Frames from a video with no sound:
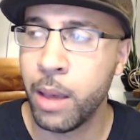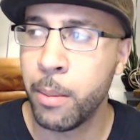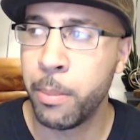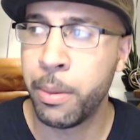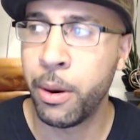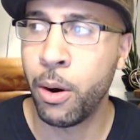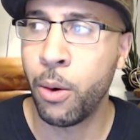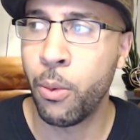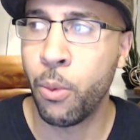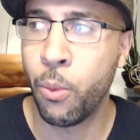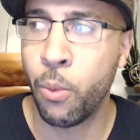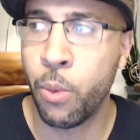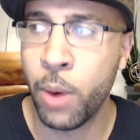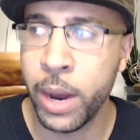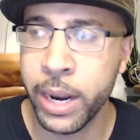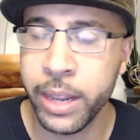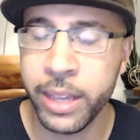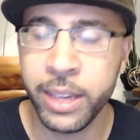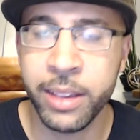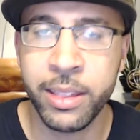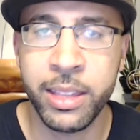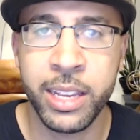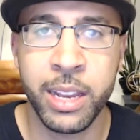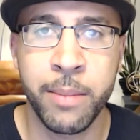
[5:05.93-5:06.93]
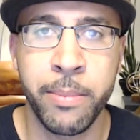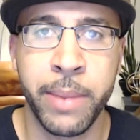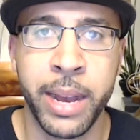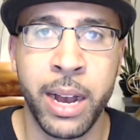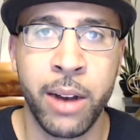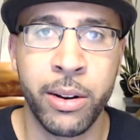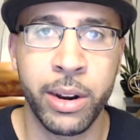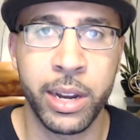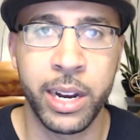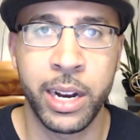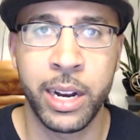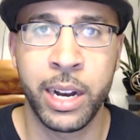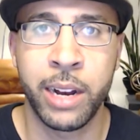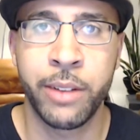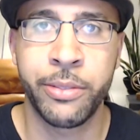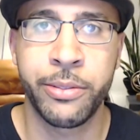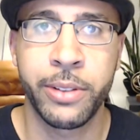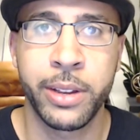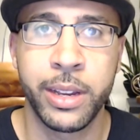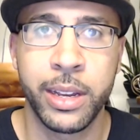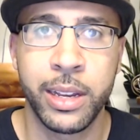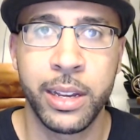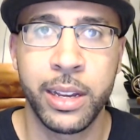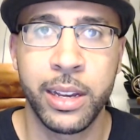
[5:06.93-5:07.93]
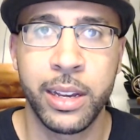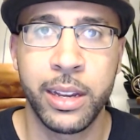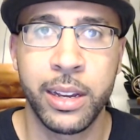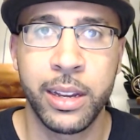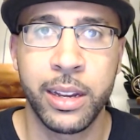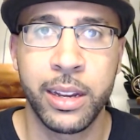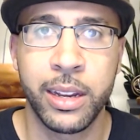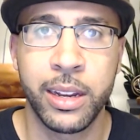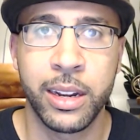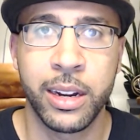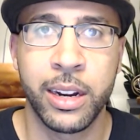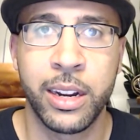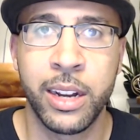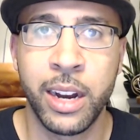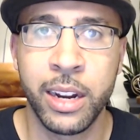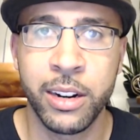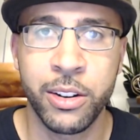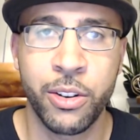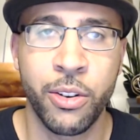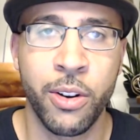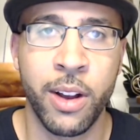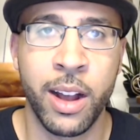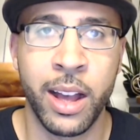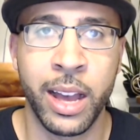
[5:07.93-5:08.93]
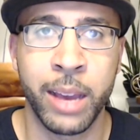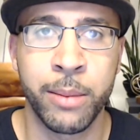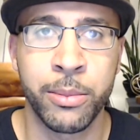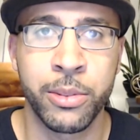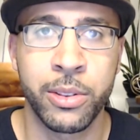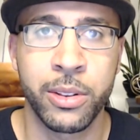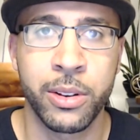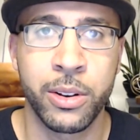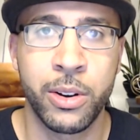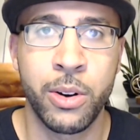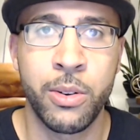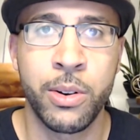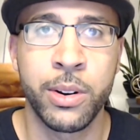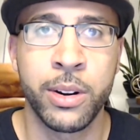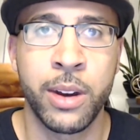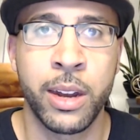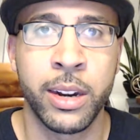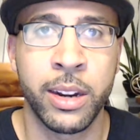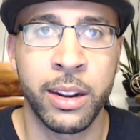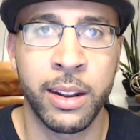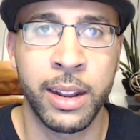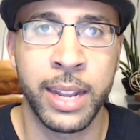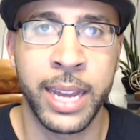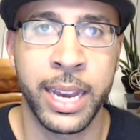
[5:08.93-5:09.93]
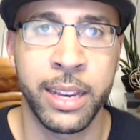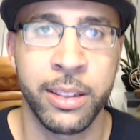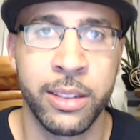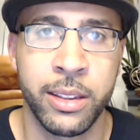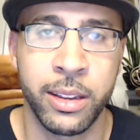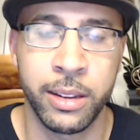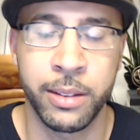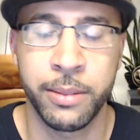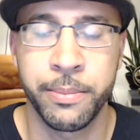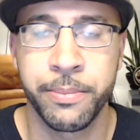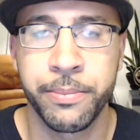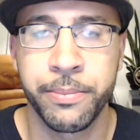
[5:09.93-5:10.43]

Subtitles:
But what is the amount of gun crimes going on in Alaska?